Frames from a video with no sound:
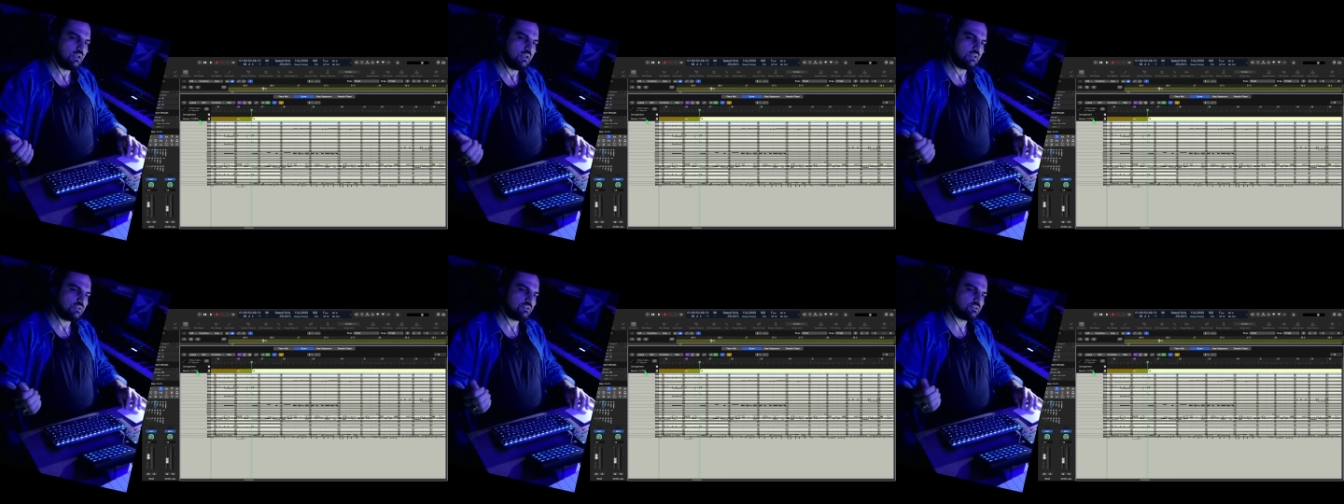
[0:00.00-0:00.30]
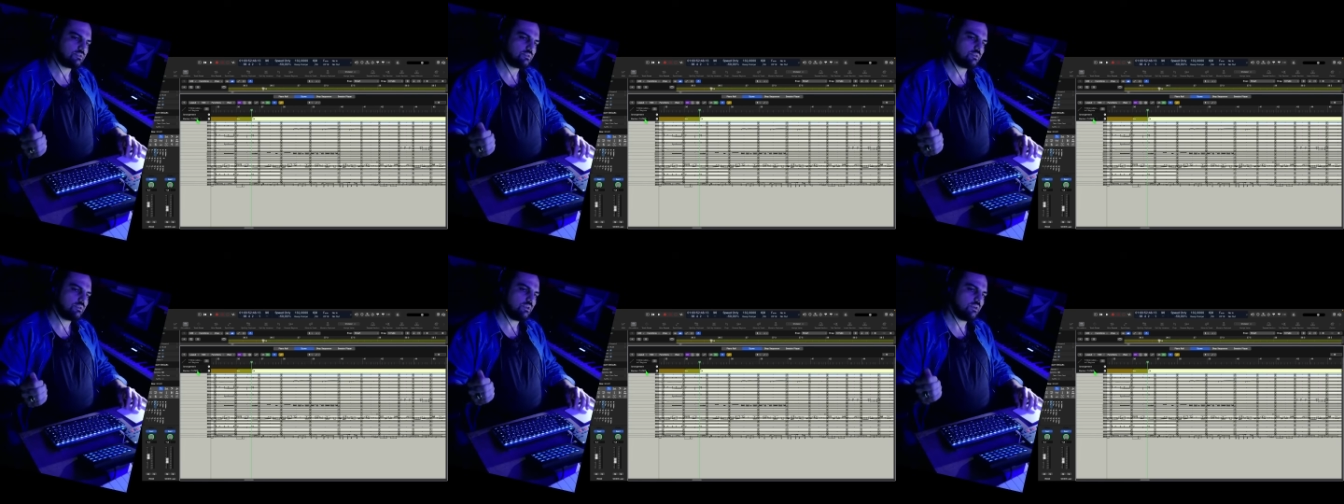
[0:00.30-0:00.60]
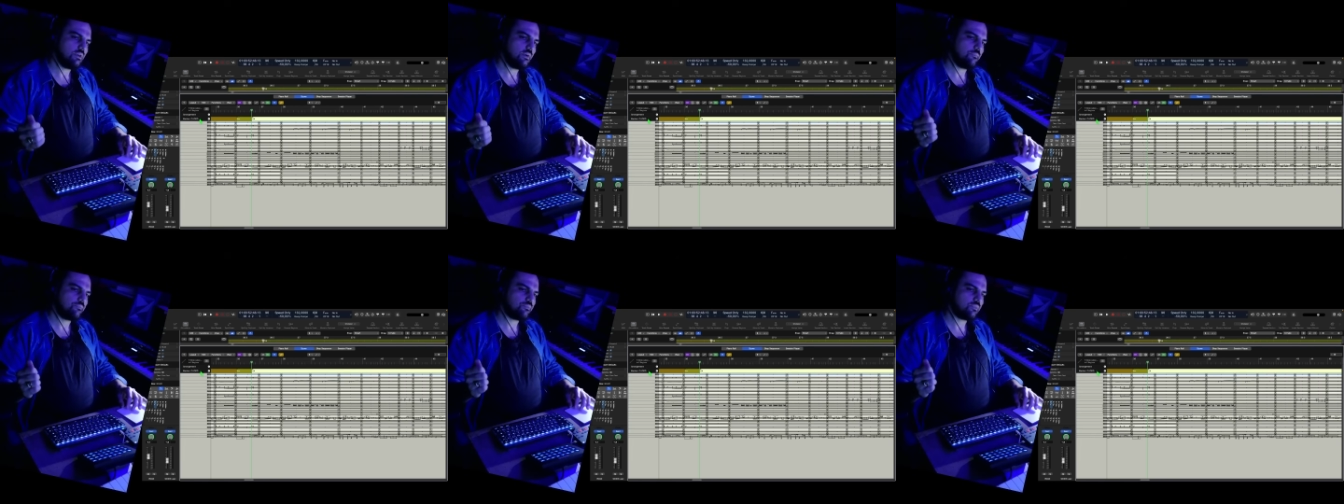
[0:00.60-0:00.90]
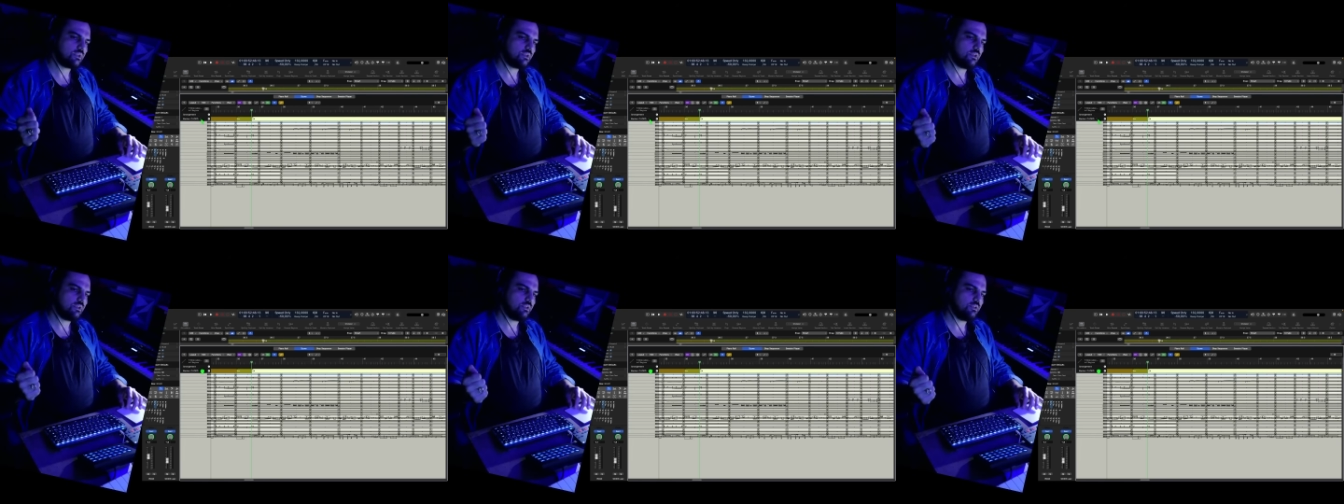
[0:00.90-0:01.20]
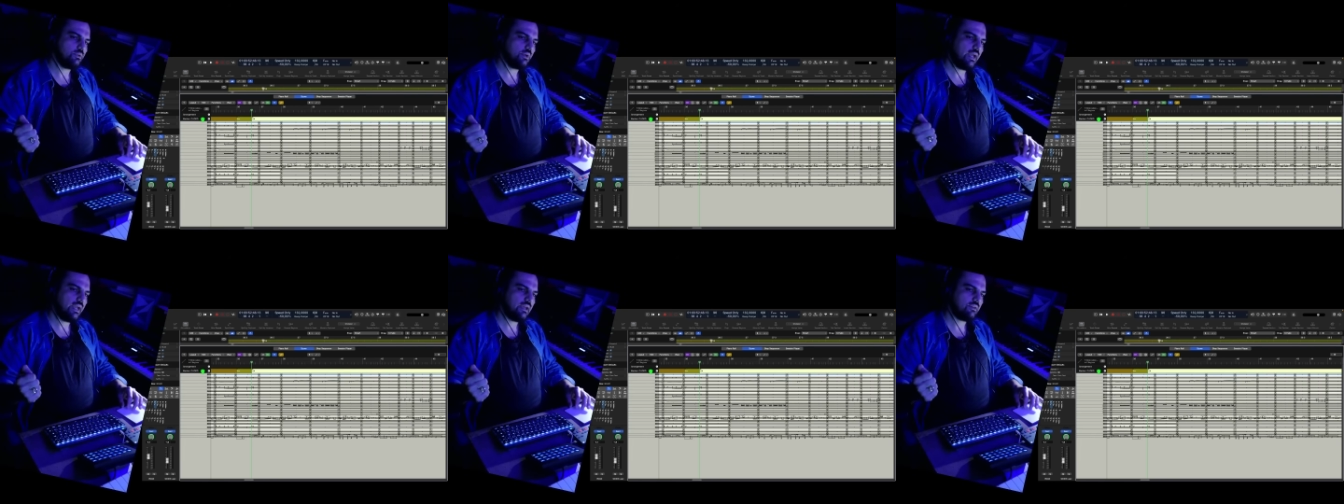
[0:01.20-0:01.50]
So you
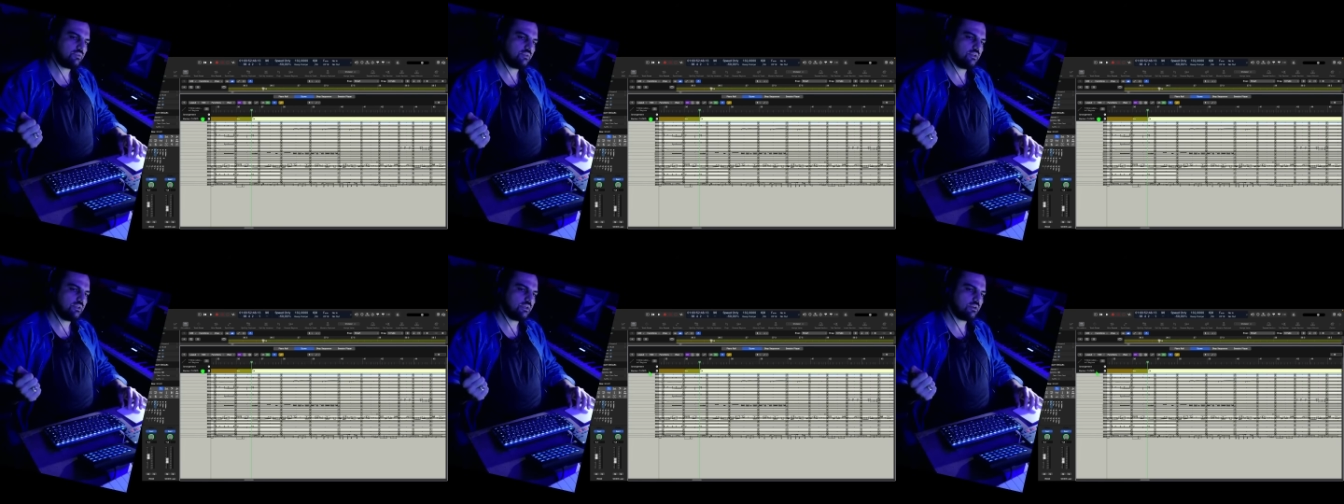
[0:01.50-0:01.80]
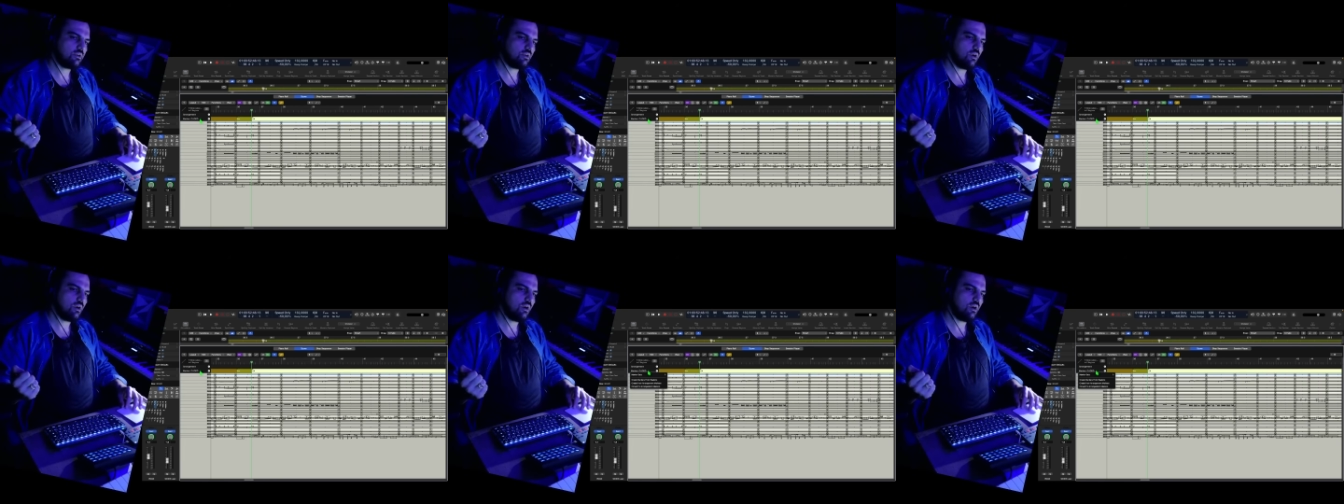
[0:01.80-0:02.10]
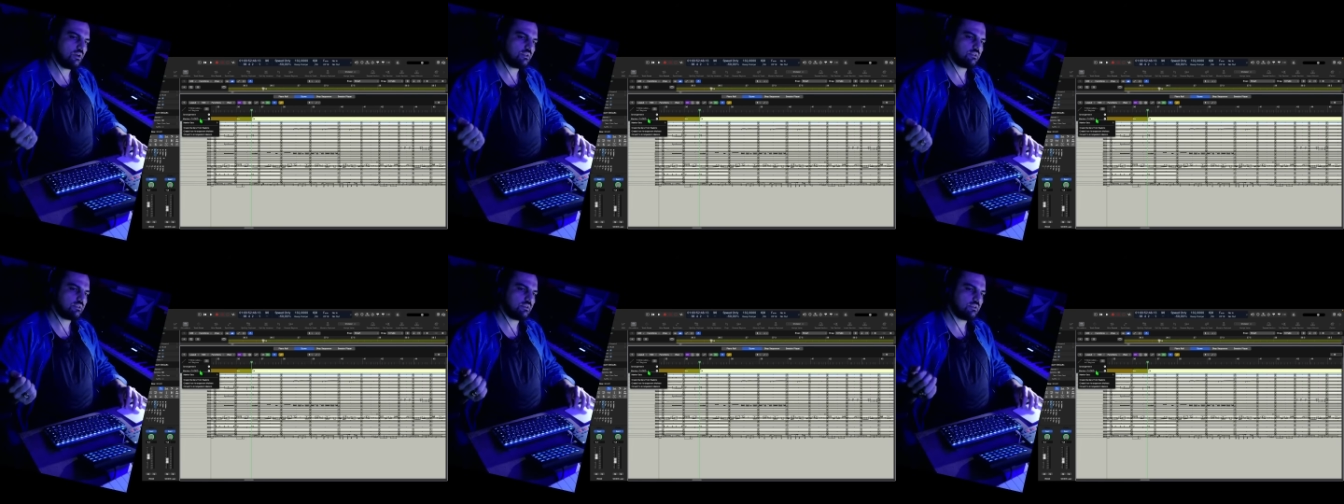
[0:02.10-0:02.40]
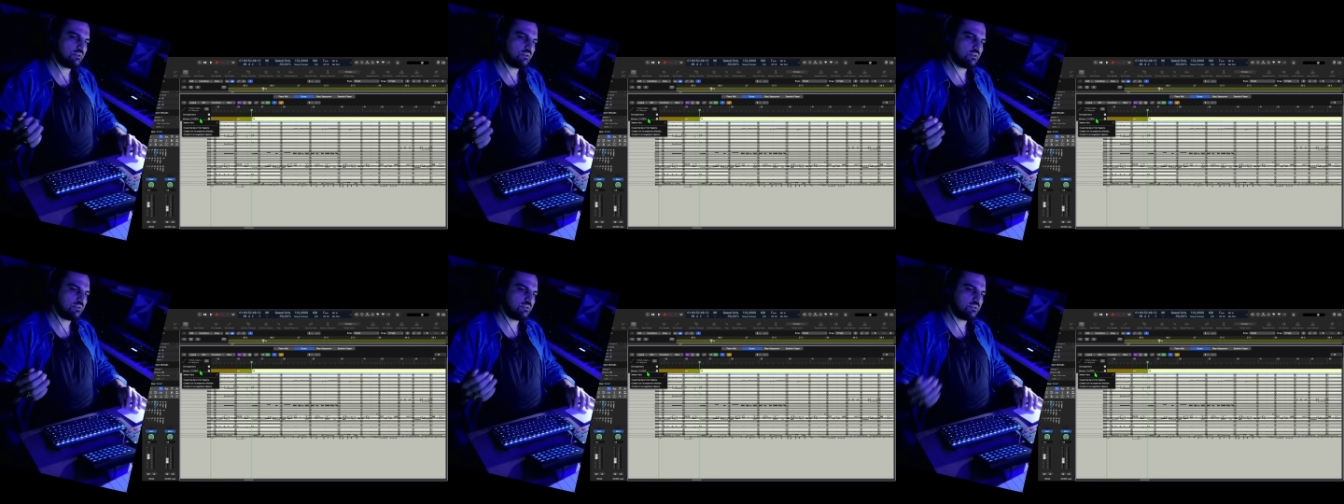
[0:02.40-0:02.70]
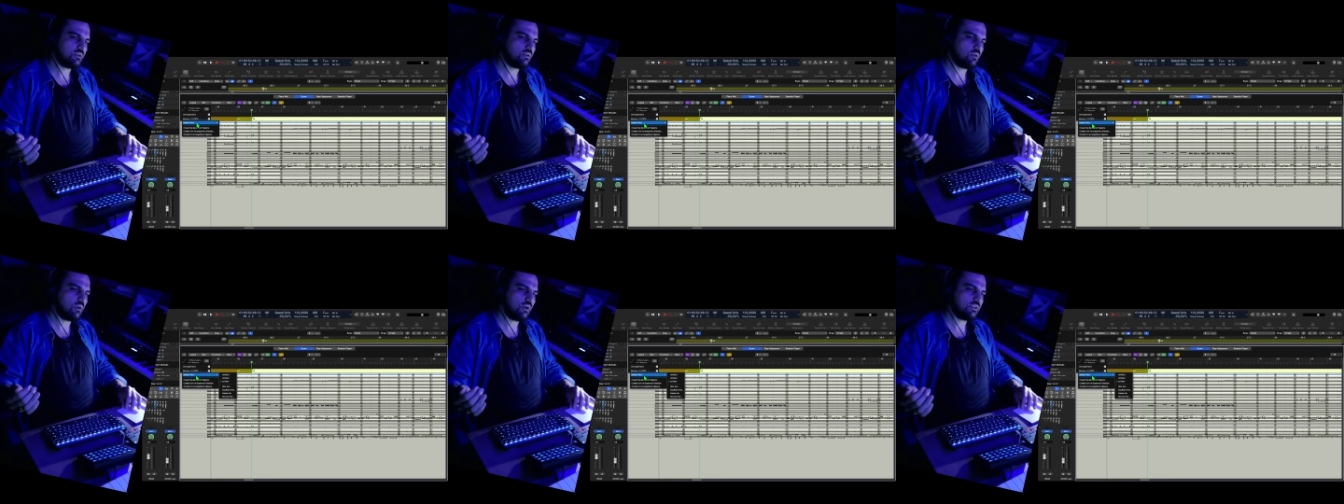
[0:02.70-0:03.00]
have here the
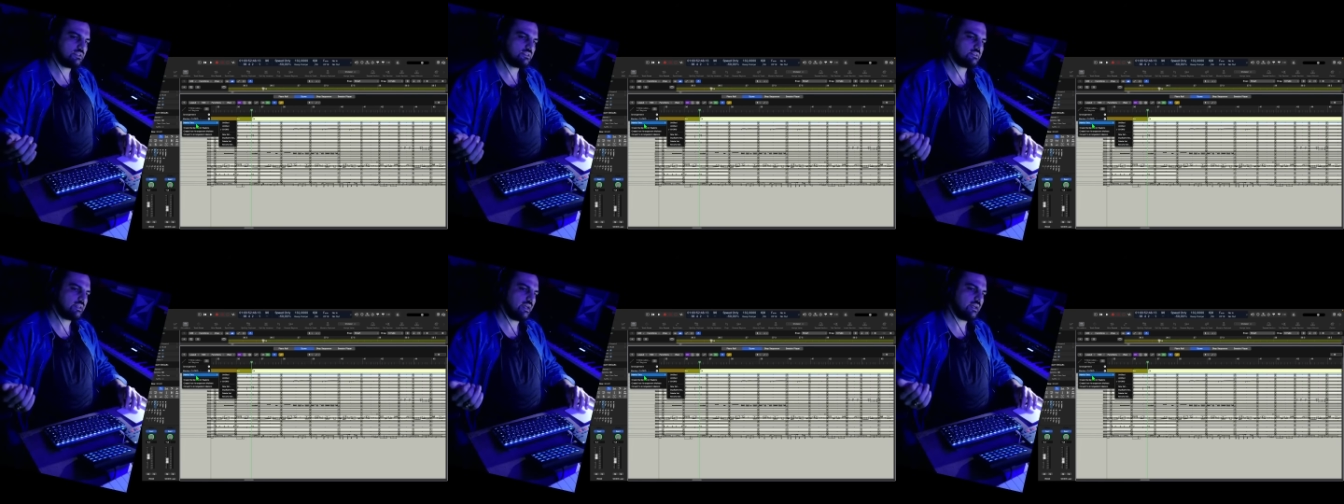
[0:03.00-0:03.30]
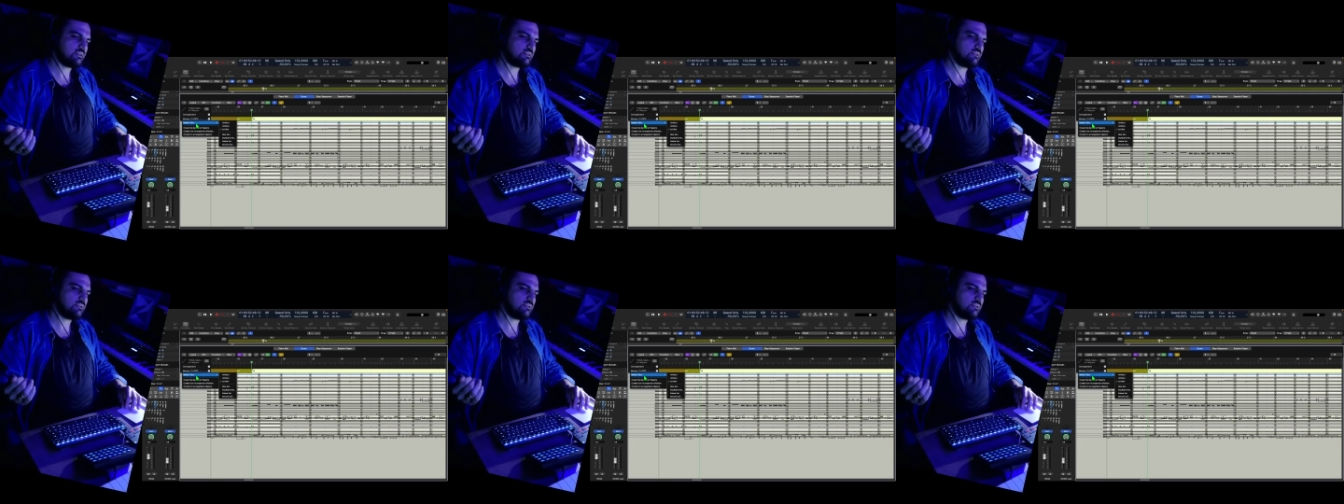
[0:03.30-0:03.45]
chord set